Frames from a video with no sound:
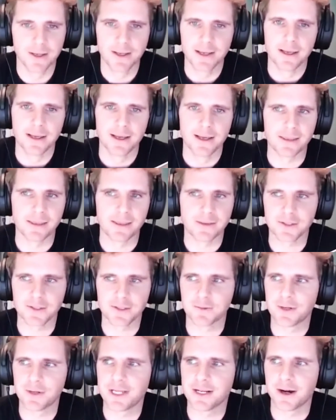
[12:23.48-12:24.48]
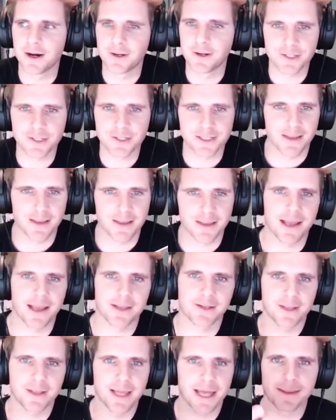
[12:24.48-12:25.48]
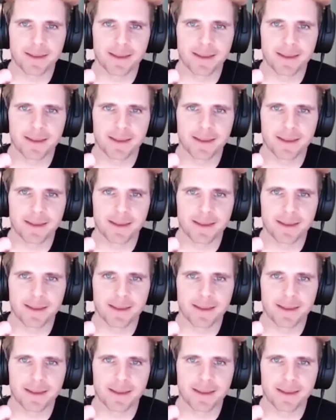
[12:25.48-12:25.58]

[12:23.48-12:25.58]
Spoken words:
nth degree to understand that and do that,